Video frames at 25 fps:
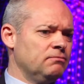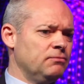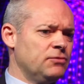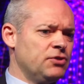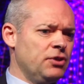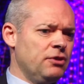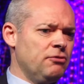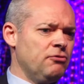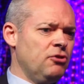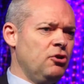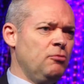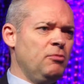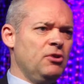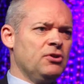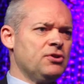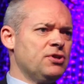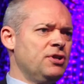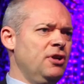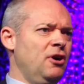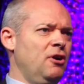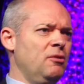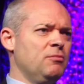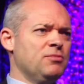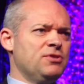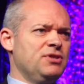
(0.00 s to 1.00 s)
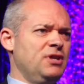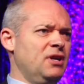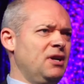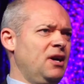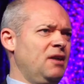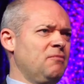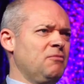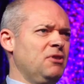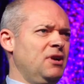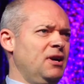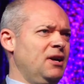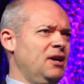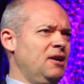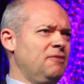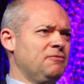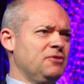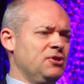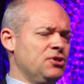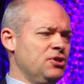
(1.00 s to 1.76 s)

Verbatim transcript: So the robot stopped, said, I'm going to have